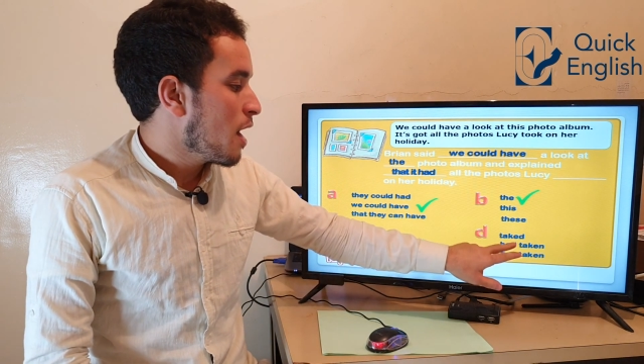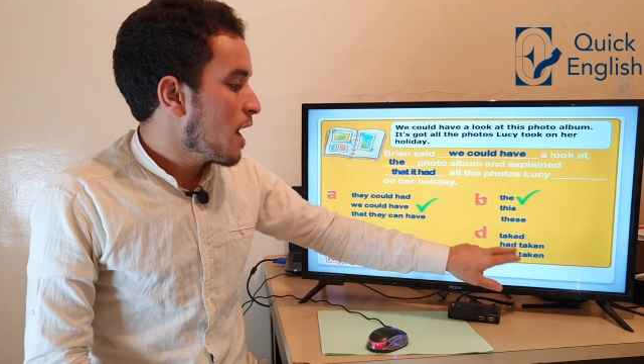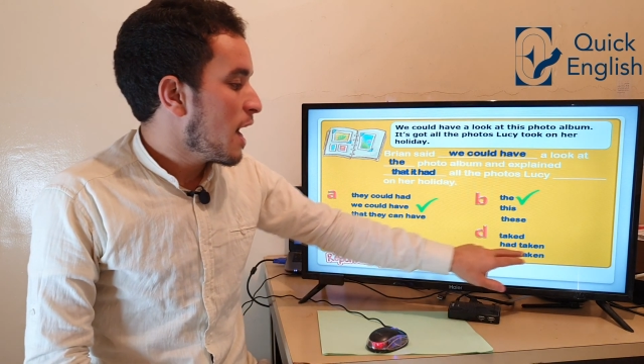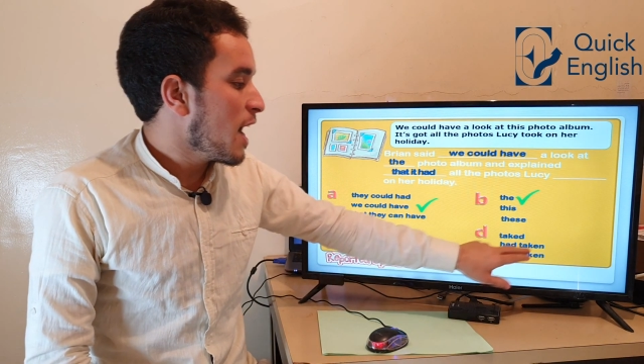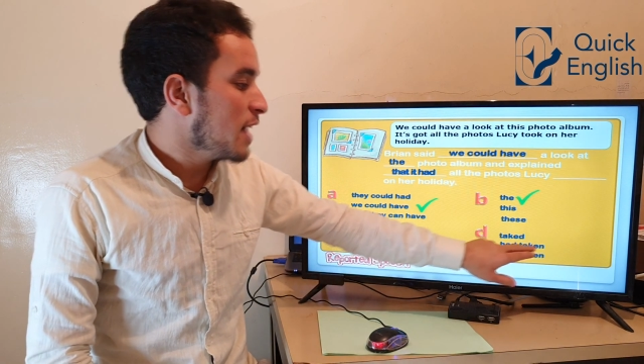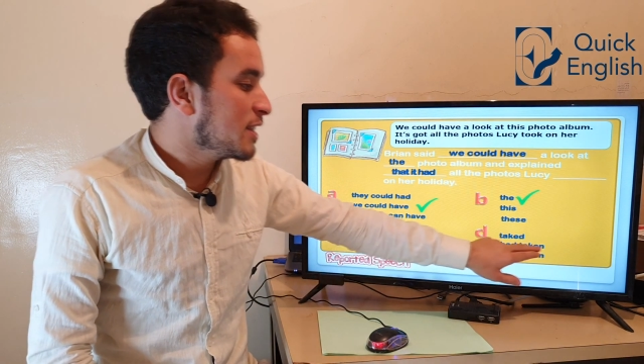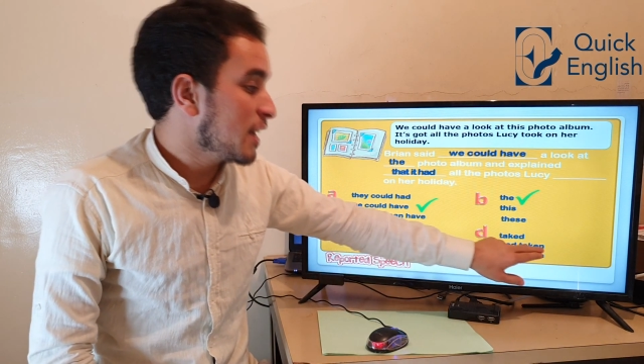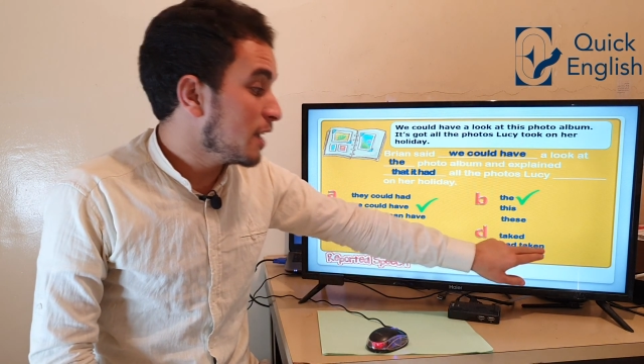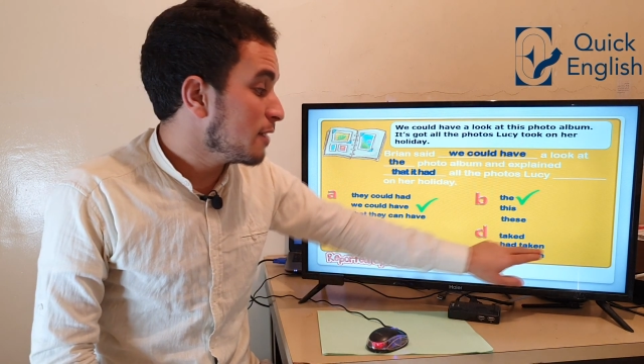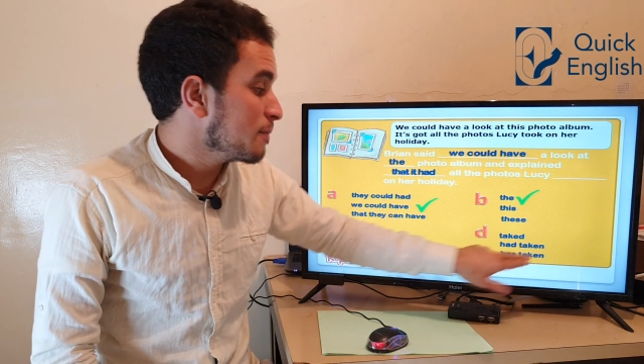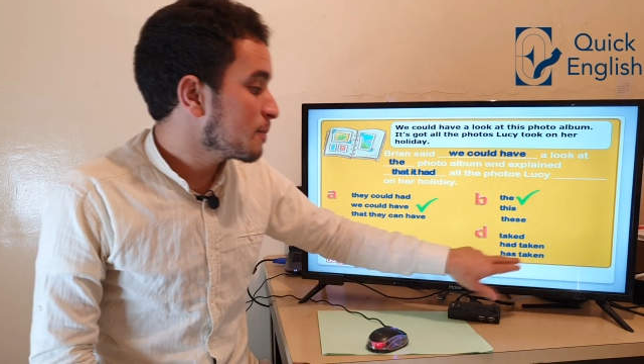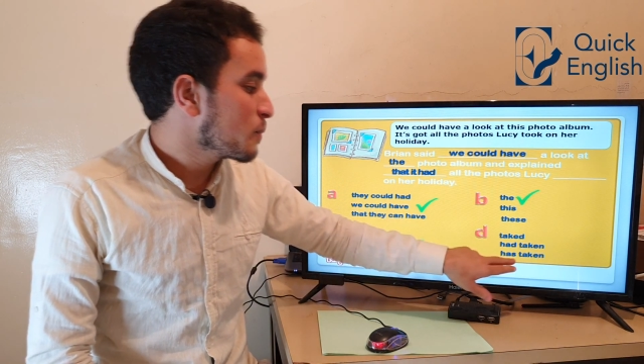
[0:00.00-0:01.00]
Had
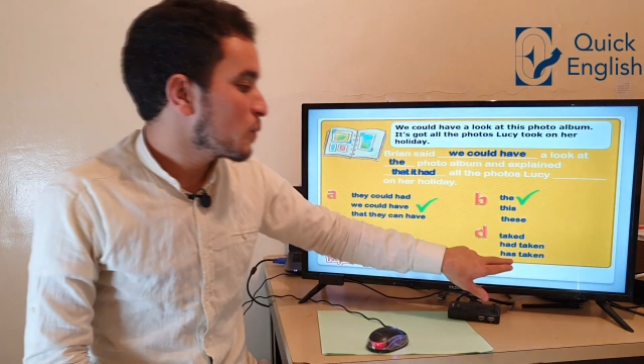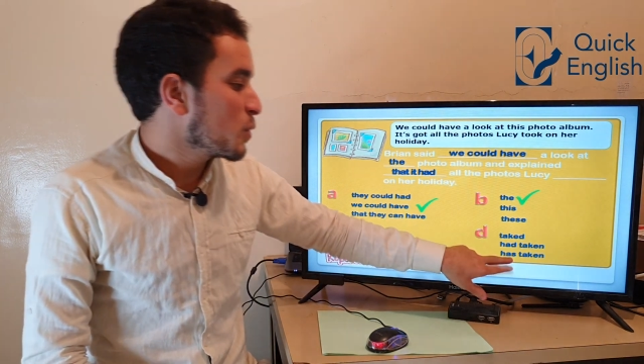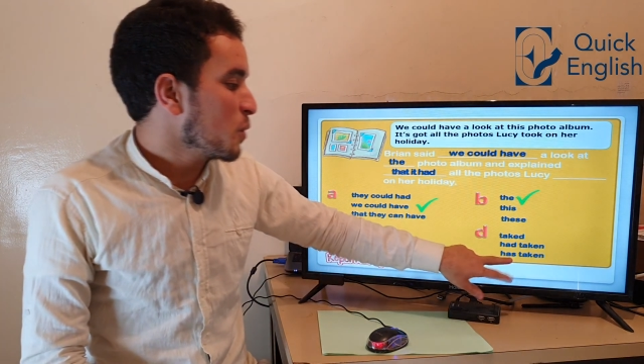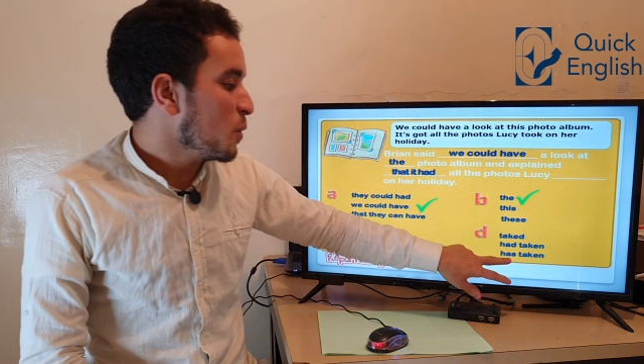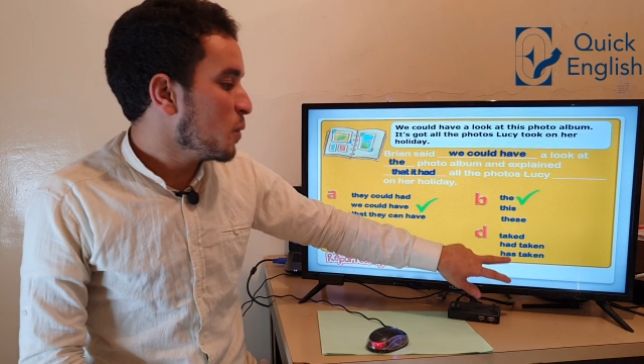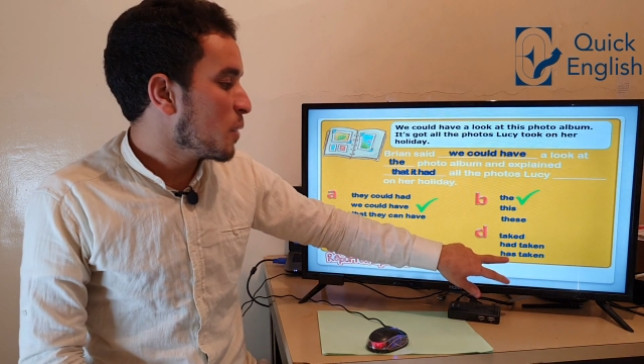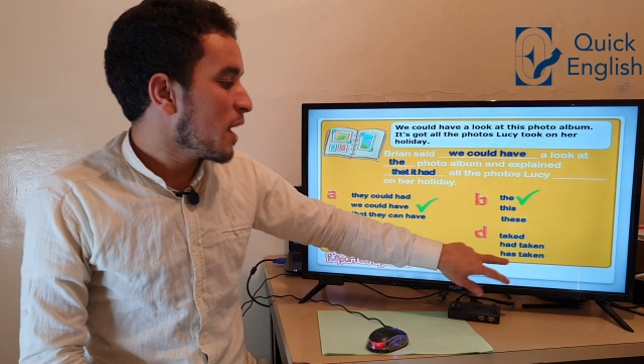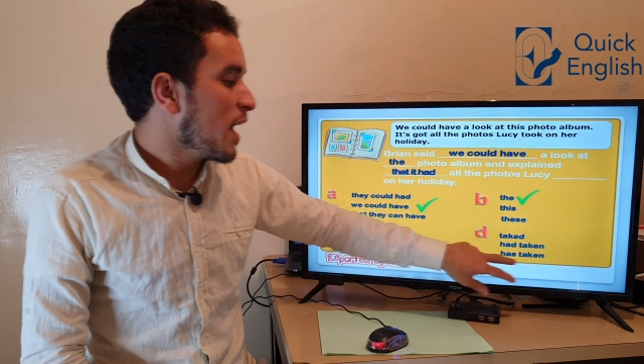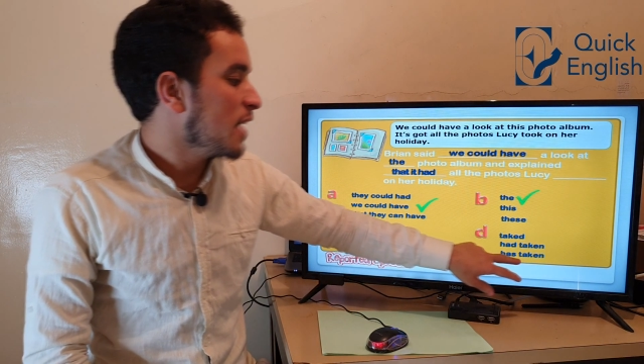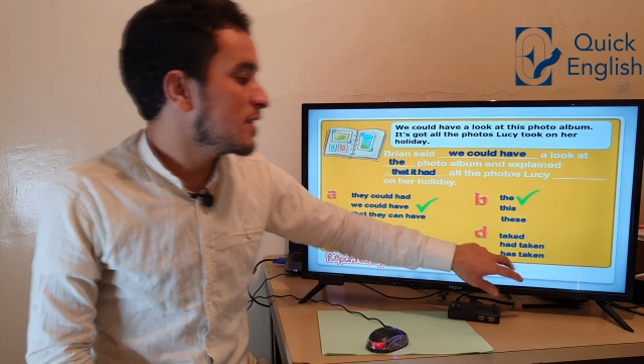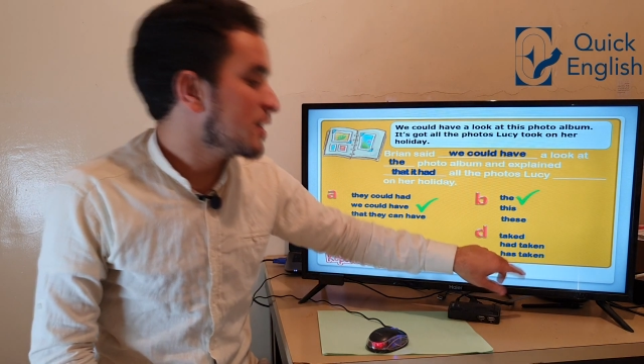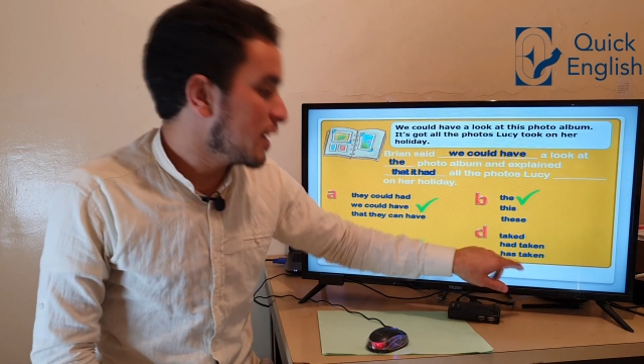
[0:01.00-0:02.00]
taken or
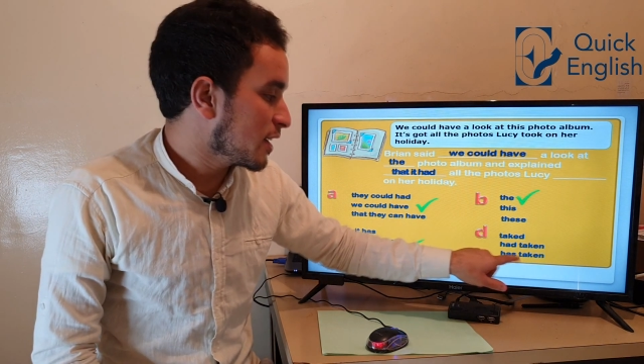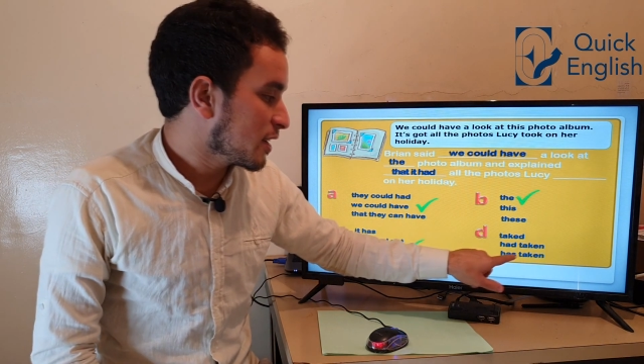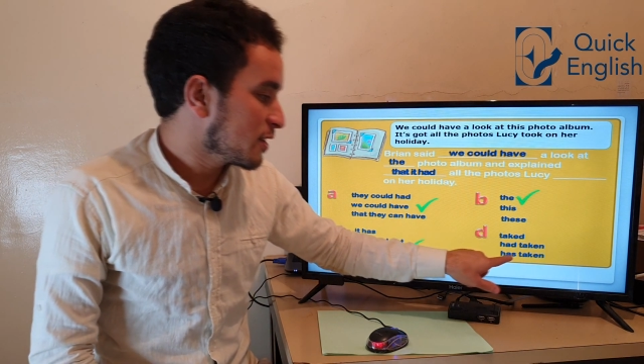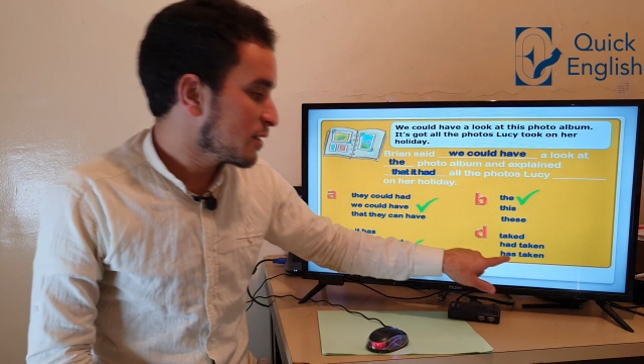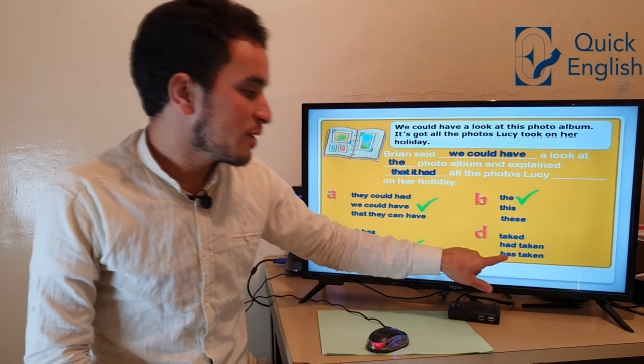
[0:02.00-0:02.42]
has taken.